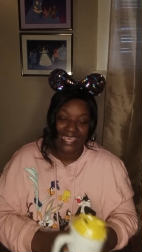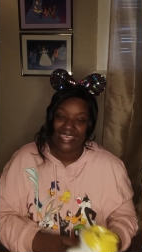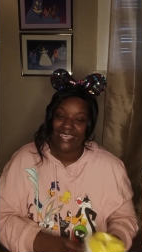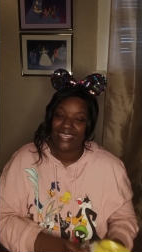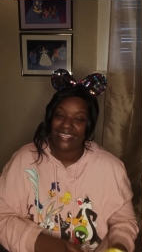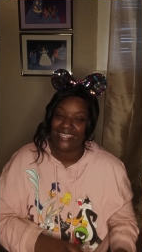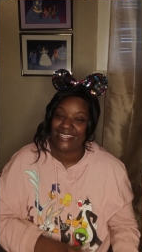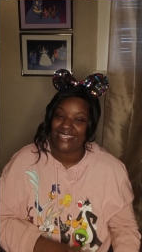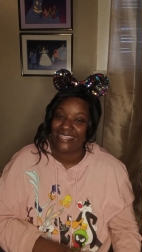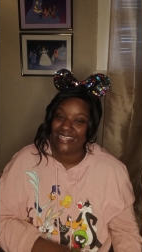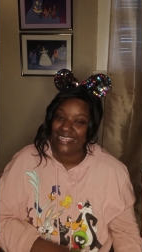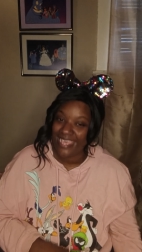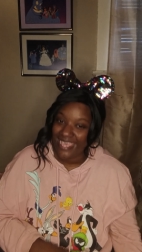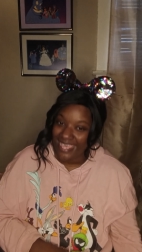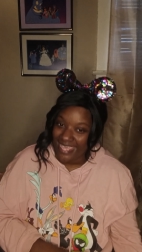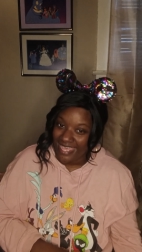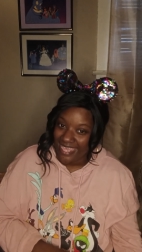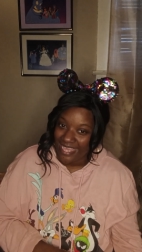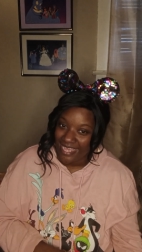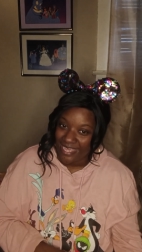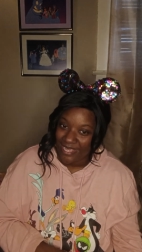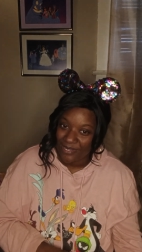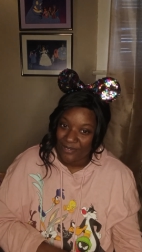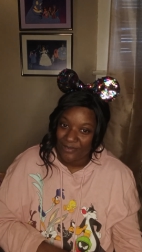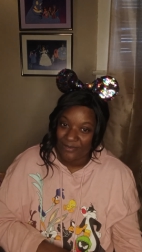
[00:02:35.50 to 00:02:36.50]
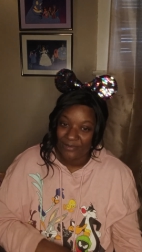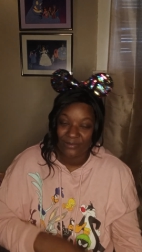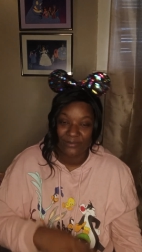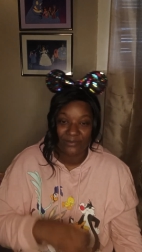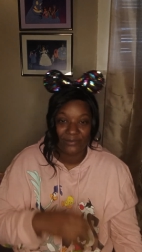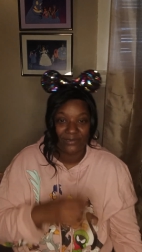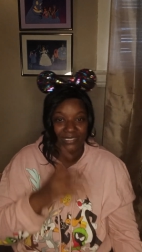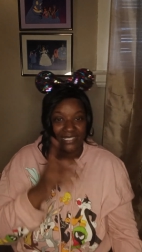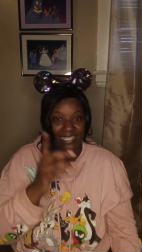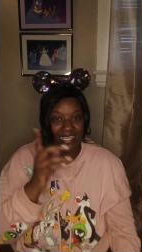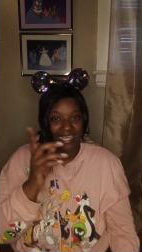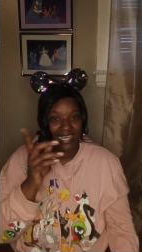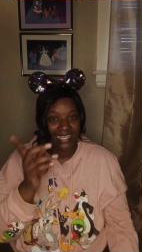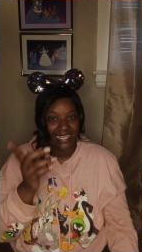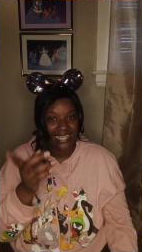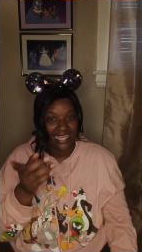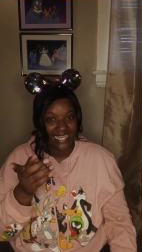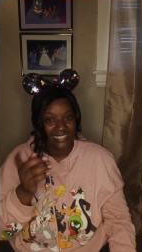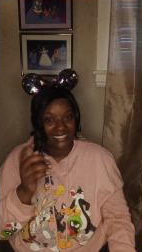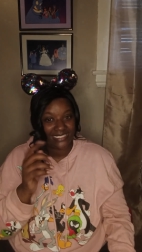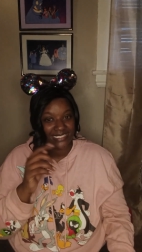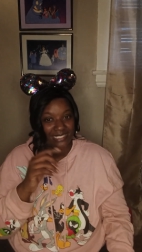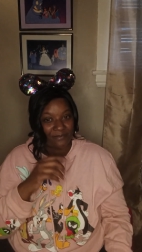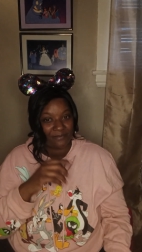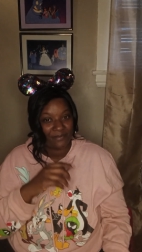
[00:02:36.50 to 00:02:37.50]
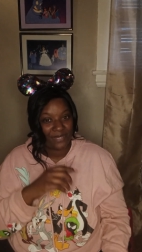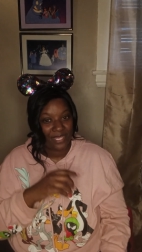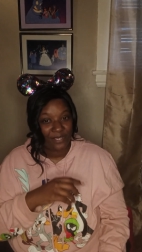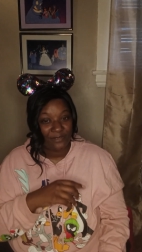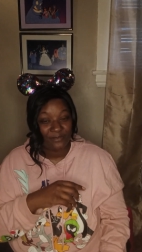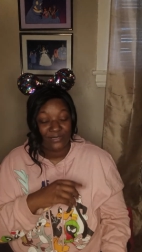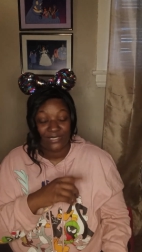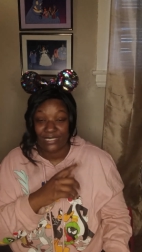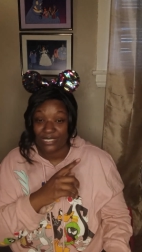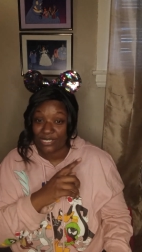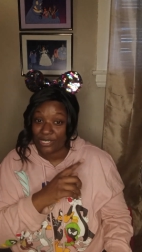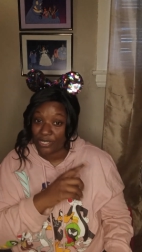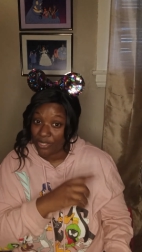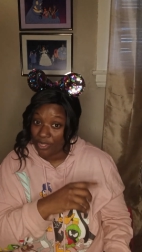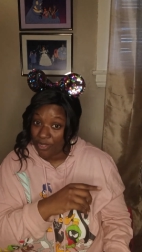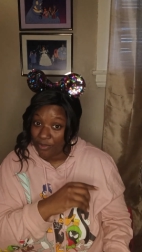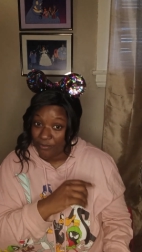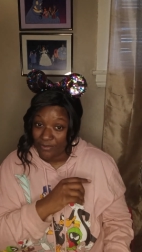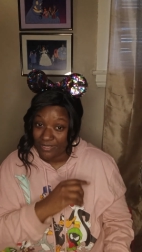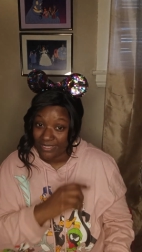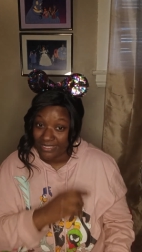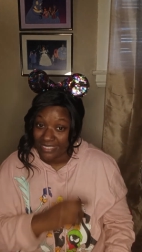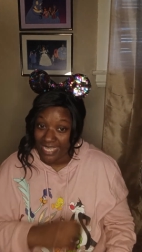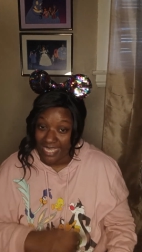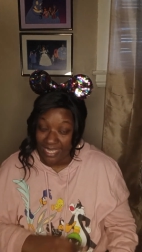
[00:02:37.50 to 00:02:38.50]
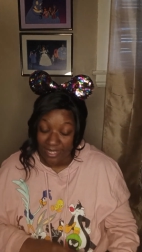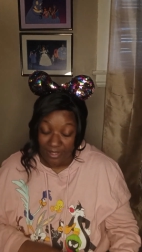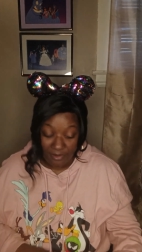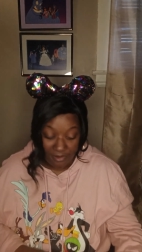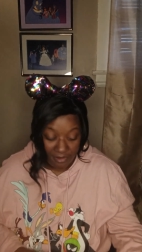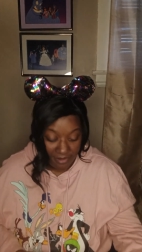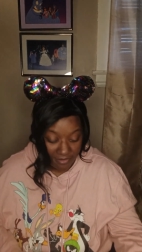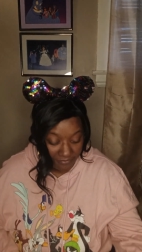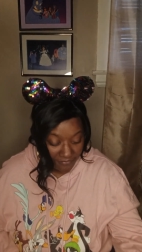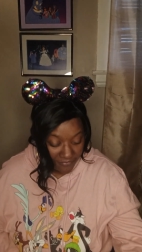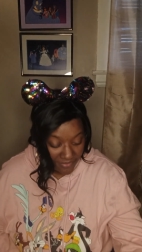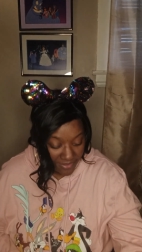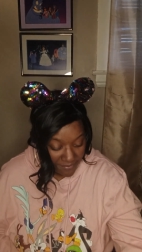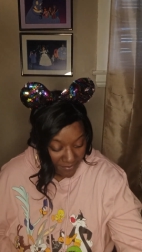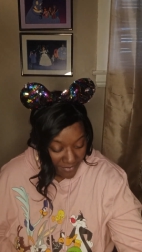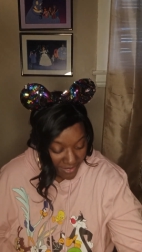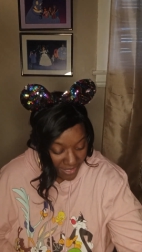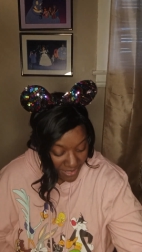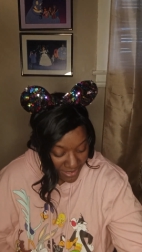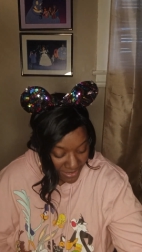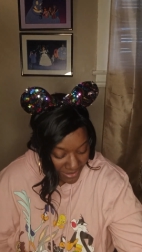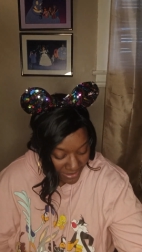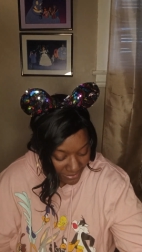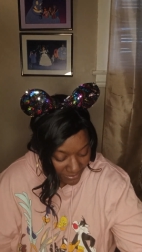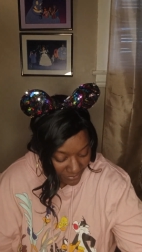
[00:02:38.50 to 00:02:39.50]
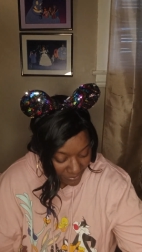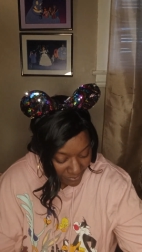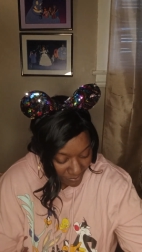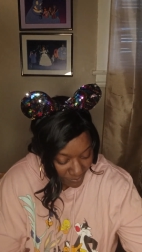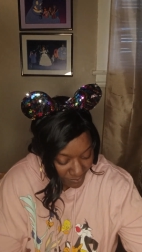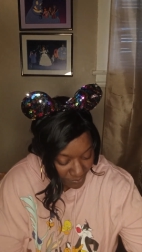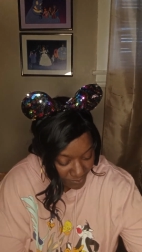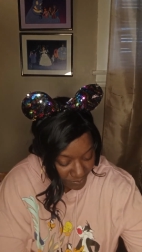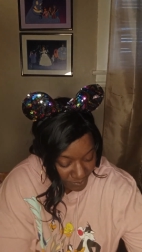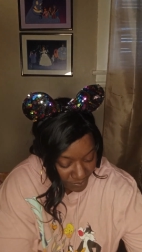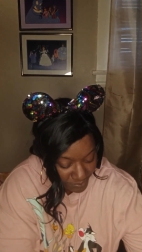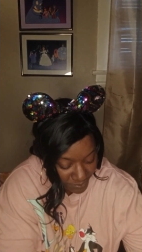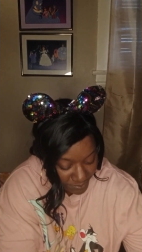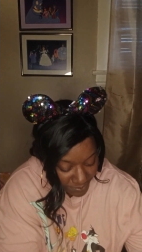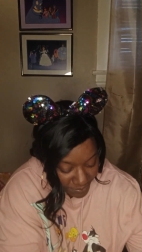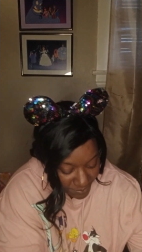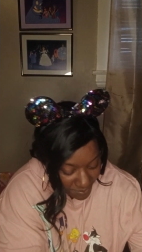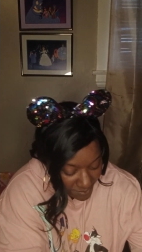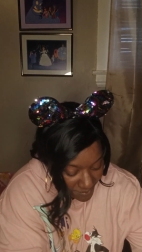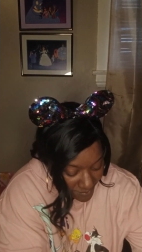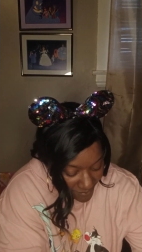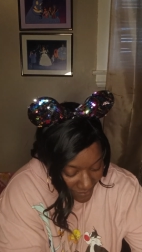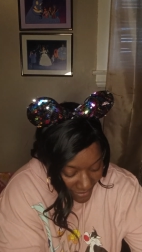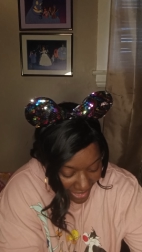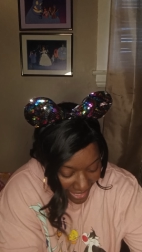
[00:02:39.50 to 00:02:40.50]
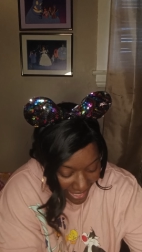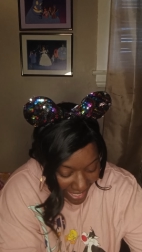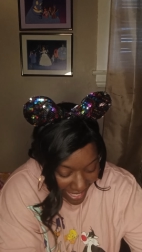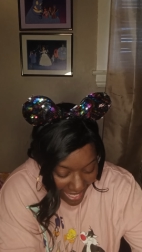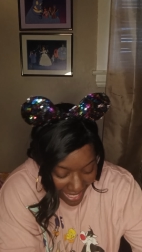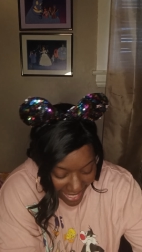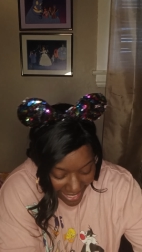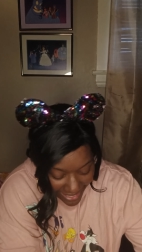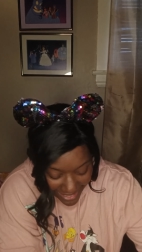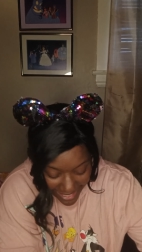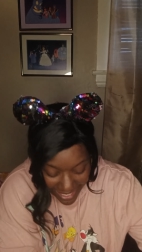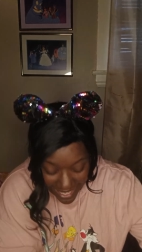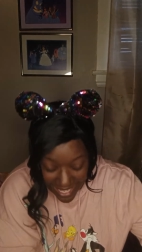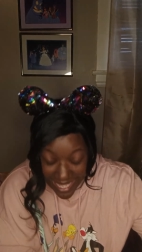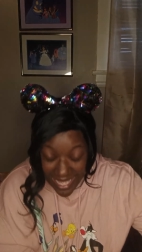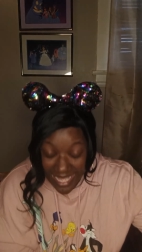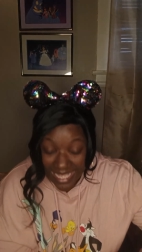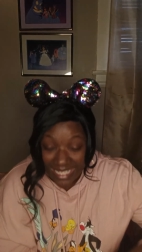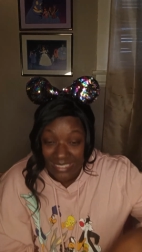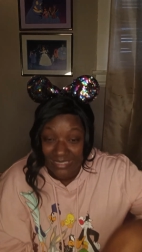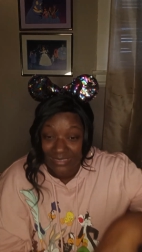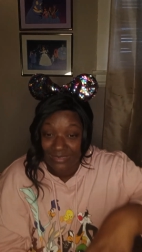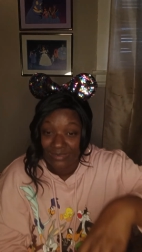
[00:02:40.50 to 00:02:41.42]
Now, I got something else to go with that coffee mug. I got